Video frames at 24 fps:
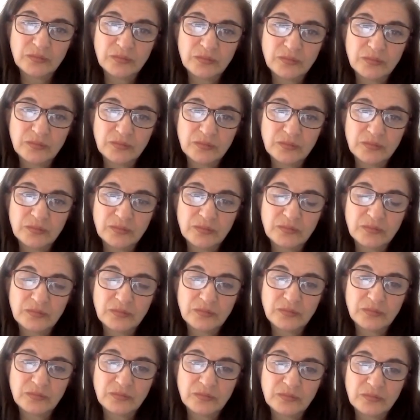
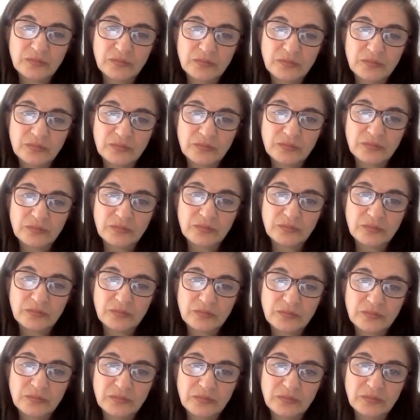
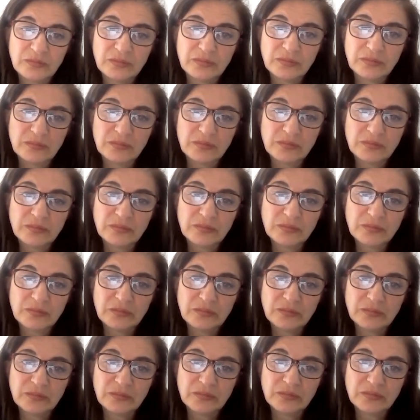
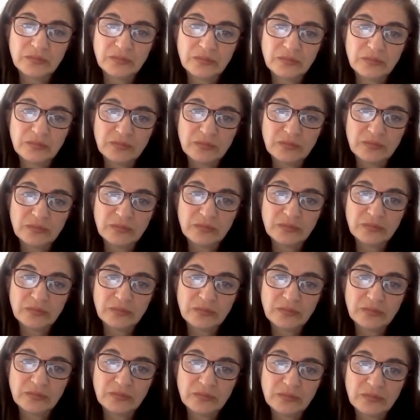
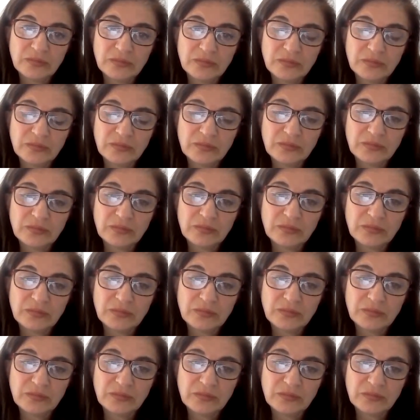
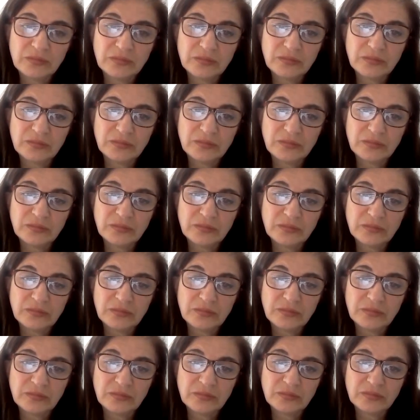
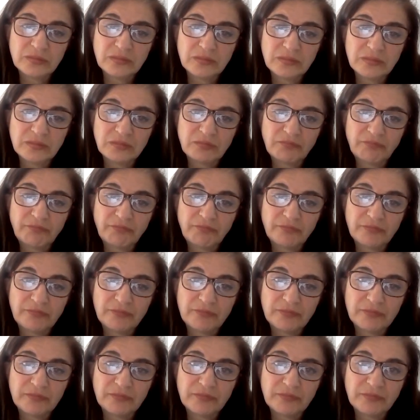
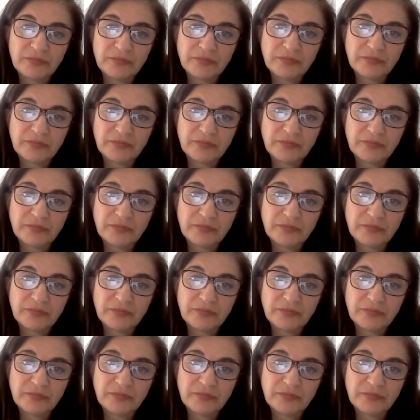The person shown says nothing.